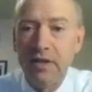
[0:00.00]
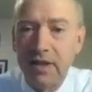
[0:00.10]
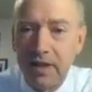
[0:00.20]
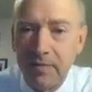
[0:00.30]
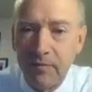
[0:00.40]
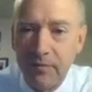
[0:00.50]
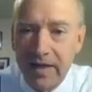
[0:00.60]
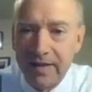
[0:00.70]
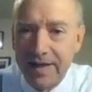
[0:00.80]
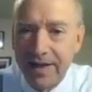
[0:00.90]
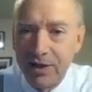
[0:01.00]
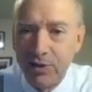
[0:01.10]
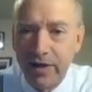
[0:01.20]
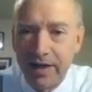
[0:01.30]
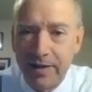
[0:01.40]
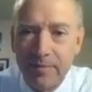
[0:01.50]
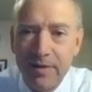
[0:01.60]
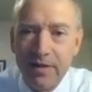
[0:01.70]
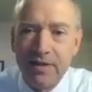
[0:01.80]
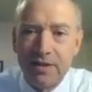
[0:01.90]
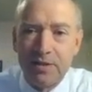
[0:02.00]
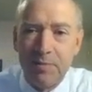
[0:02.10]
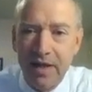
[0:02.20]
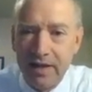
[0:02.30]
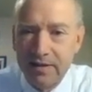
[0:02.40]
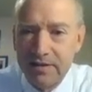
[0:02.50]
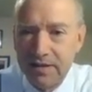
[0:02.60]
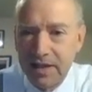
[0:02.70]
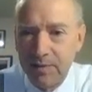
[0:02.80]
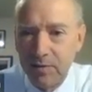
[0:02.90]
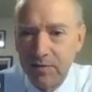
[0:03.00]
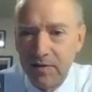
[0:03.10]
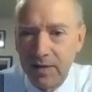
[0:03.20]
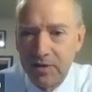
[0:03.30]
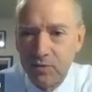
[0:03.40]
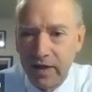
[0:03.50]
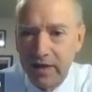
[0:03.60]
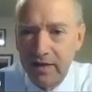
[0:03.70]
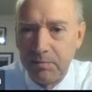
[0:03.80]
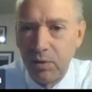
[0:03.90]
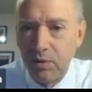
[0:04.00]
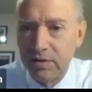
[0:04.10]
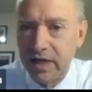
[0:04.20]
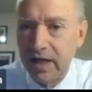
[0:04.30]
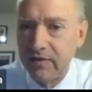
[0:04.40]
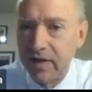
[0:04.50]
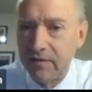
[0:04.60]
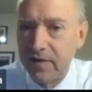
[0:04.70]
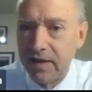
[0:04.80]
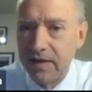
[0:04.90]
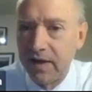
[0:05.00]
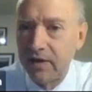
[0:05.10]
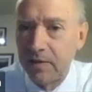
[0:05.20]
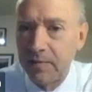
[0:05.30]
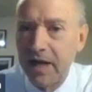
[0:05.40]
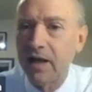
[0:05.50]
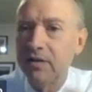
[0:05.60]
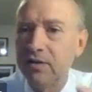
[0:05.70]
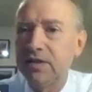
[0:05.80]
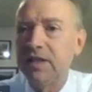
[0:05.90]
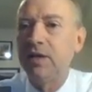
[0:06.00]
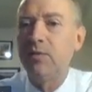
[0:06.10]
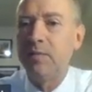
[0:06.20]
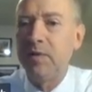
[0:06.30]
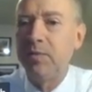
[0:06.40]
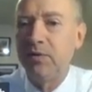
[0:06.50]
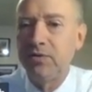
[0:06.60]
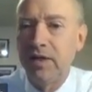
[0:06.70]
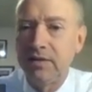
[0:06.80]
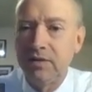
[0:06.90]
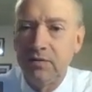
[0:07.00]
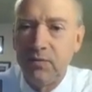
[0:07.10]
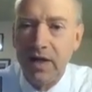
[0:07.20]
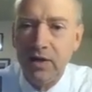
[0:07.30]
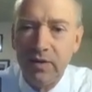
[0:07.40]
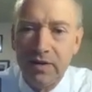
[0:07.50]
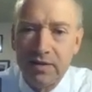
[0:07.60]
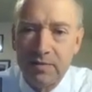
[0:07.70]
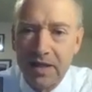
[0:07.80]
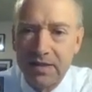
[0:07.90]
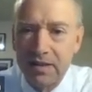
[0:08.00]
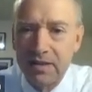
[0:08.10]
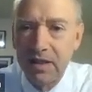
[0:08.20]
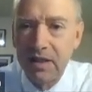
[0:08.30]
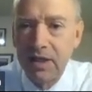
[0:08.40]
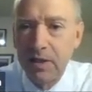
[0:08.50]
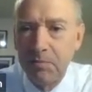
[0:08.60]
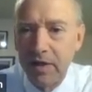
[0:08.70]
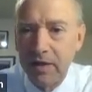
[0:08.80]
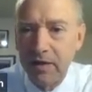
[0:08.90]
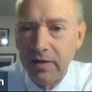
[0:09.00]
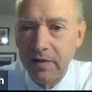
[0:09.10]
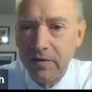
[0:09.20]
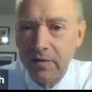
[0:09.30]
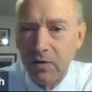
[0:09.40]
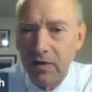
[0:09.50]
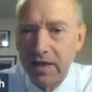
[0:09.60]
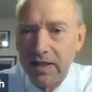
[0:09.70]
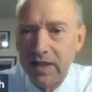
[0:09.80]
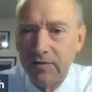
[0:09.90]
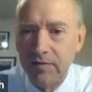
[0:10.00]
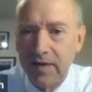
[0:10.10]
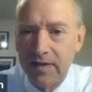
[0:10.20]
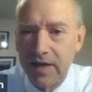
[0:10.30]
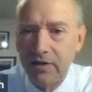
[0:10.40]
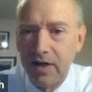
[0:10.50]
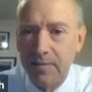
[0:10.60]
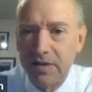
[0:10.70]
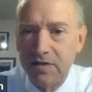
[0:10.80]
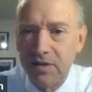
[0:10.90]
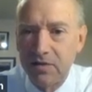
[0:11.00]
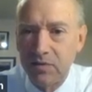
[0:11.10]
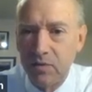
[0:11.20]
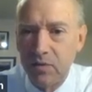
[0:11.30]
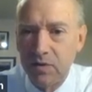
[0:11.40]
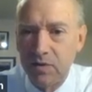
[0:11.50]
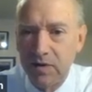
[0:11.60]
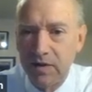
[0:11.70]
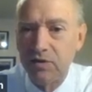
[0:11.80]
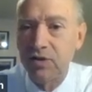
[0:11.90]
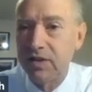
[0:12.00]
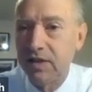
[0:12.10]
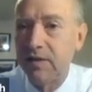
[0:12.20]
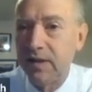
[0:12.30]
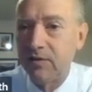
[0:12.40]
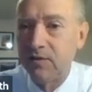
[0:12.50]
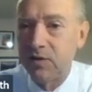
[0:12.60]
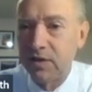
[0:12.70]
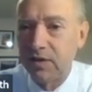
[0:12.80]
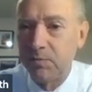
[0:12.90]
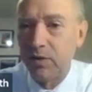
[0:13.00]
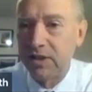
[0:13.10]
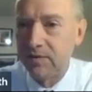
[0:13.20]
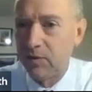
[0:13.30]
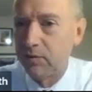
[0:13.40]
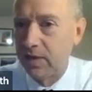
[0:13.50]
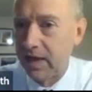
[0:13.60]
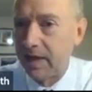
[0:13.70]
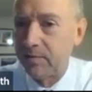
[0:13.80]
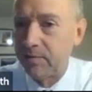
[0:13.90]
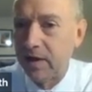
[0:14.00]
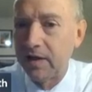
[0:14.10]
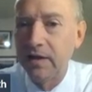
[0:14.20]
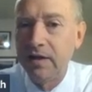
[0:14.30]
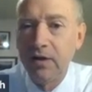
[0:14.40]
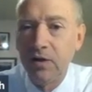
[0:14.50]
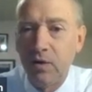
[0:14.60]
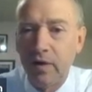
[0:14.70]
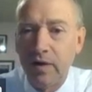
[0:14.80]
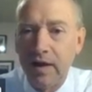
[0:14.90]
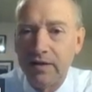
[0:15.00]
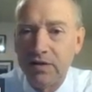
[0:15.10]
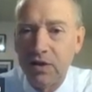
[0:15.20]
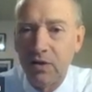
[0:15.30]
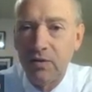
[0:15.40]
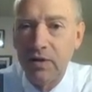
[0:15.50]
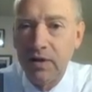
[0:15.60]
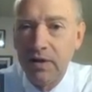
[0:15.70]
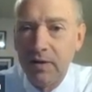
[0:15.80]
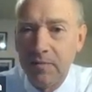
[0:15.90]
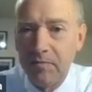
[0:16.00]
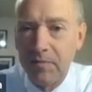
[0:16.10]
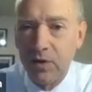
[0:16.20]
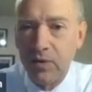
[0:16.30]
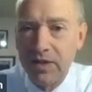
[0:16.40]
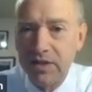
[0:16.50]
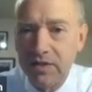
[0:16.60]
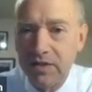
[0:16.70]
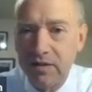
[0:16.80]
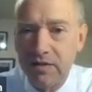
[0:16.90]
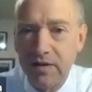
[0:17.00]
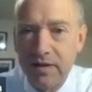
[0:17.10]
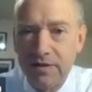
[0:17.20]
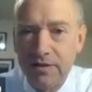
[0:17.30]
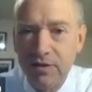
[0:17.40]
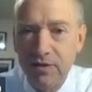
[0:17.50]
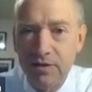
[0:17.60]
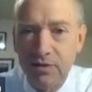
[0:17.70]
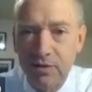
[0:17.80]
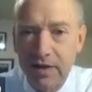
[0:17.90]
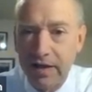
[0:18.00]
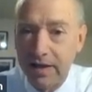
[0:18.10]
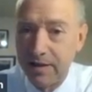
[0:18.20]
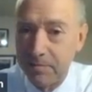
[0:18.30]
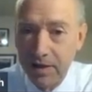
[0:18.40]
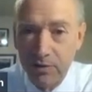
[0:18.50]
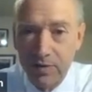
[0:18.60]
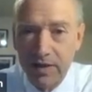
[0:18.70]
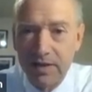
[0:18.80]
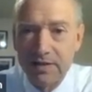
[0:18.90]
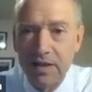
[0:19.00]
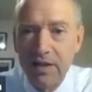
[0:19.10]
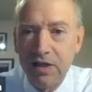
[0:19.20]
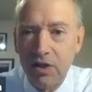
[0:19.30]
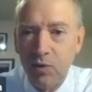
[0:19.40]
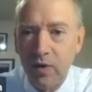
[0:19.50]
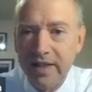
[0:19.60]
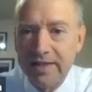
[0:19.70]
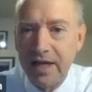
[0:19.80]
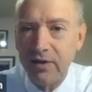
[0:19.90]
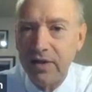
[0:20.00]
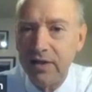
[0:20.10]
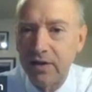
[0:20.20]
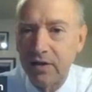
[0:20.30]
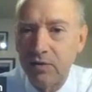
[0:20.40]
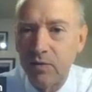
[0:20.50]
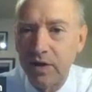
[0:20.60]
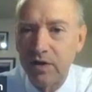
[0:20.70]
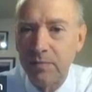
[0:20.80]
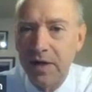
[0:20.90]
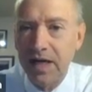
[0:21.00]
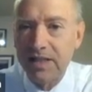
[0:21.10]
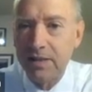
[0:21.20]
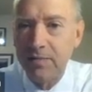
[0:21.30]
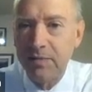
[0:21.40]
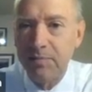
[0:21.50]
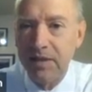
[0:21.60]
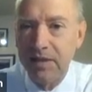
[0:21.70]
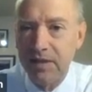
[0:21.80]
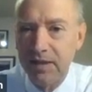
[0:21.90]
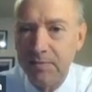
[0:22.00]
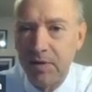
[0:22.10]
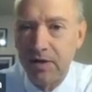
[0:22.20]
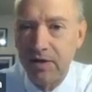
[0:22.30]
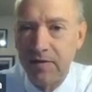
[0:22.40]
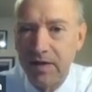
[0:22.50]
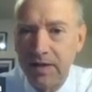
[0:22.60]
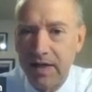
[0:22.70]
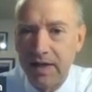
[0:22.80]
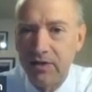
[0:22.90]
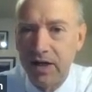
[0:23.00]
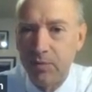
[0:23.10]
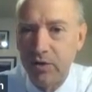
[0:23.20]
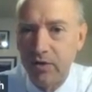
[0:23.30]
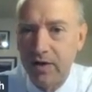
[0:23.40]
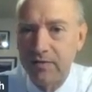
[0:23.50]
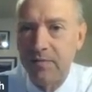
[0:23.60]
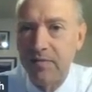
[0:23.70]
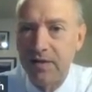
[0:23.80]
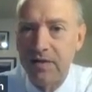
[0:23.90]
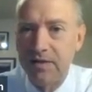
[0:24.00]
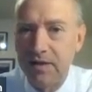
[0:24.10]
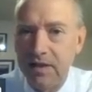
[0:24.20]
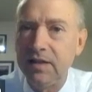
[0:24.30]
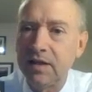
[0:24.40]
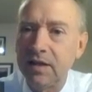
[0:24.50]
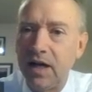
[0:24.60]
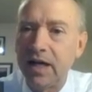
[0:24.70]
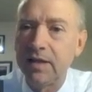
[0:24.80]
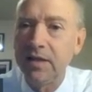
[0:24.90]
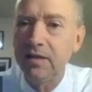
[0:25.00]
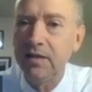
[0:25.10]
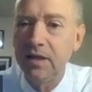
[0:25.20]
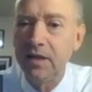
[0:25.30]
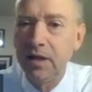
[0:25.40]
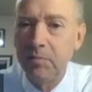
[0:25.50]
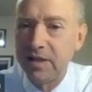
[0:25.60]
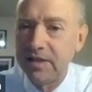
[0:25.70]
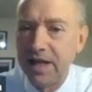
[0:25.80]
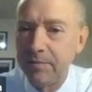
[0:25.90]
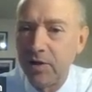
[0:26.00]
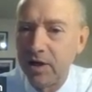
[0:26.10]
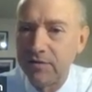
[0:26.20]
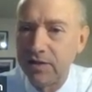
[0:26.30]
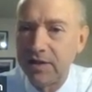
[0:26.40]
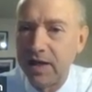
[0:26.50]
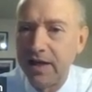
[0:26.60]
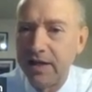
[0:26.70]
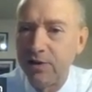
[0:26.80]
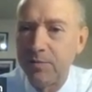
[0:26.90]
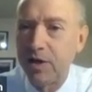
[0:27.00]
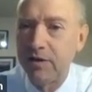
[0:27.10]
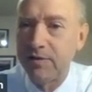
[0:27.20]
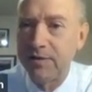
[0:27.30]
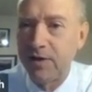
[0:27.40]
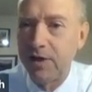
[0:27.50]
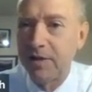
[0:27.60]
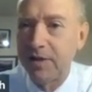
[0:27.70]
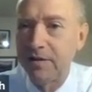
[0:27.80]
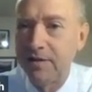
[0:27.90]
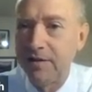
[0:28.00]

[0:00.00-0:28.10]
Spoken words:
Venn diagram display, and sustainable development is right in the bullseye of that Venn diagram. And I understand what people are trying to convey with this message, but the idea of a Venn diagram is the interesting thing is the points of overlap, right? And so my question to any student or anybody really is, what is out here? What could possibly be in this part of the Venn diagram where you have something that is in the economy, but is not part of society or part of the environment?